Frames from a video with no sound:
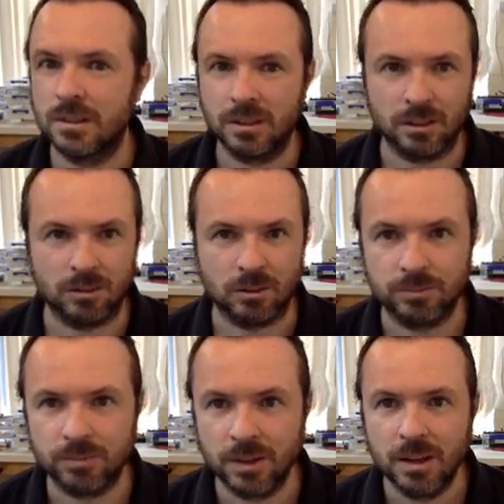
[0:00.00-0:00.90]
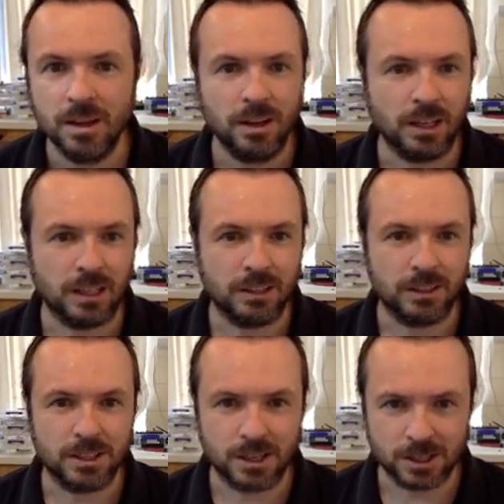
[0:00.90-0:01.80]
Oh well.
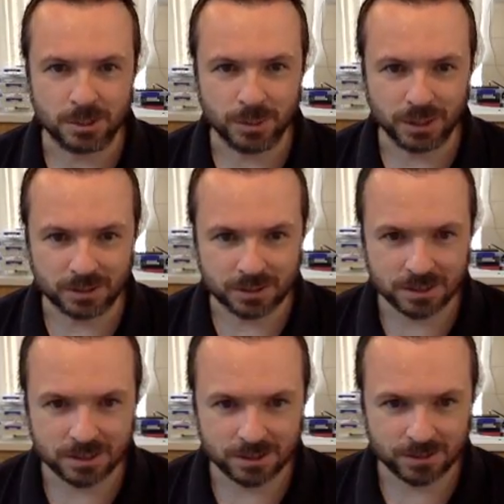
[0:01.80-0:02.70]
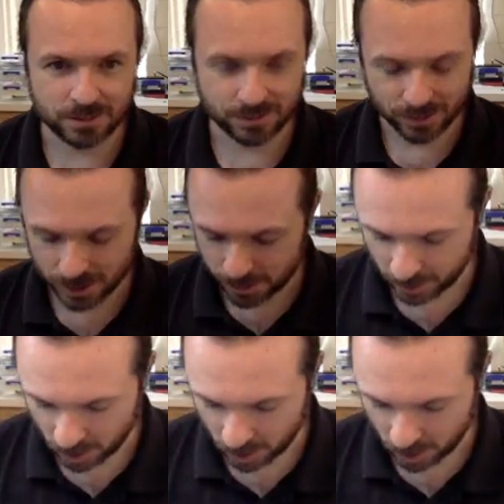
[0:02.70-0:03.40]
It's a bit